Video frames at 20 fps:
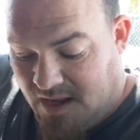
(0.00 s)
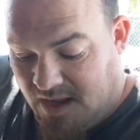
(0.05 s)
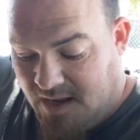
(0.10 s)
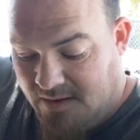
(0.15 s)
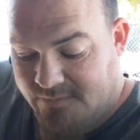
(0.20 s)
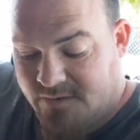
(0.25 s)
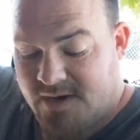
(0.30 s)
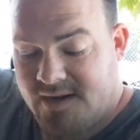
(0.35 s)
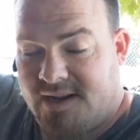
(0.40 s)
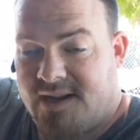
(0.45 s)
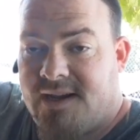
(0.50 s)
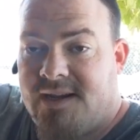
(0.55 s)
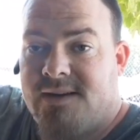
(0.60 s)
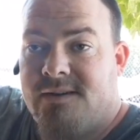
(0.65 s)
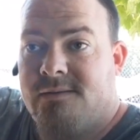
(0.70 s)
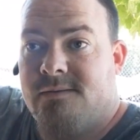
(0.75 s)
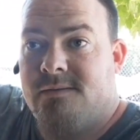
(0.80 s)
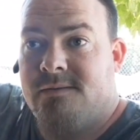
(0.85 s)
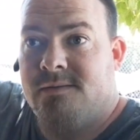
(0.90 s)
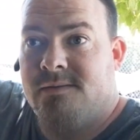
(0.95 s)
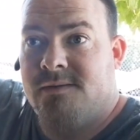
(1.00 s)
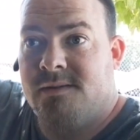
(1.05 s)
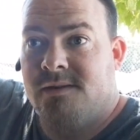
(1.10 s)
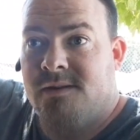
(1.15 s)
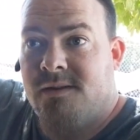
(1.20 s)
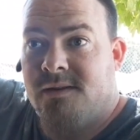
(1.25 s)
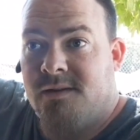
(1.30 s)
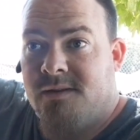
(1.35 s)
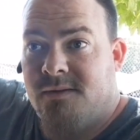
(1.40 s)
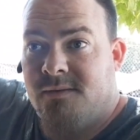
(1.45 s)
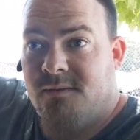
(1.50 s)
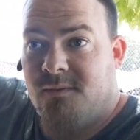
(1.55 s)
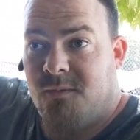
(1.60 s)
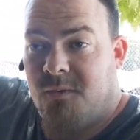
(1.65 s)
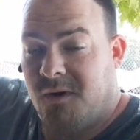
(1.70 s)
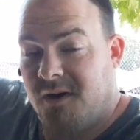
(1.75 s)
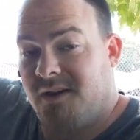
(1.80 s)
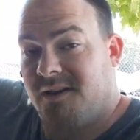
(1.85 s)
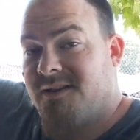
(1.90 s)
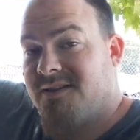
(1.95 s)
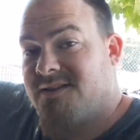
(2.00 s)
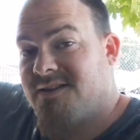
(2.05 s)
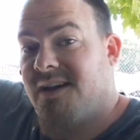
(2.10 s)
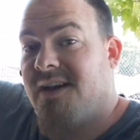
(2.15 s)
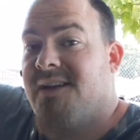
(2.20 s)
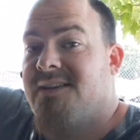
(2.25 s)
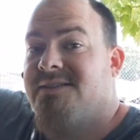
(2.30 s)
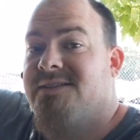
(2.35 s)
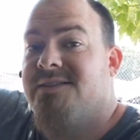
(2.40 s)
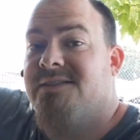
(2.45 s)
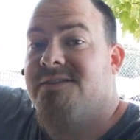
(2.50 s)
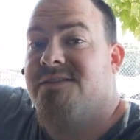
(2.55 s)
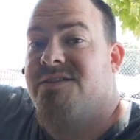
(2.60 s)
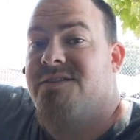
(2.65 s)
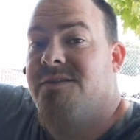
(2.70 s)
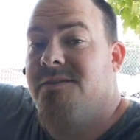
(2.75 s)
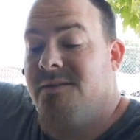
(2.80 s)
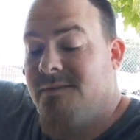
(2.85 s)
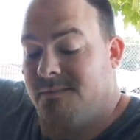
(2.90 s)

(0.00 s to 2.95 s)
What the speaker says: I've already got one of the sizes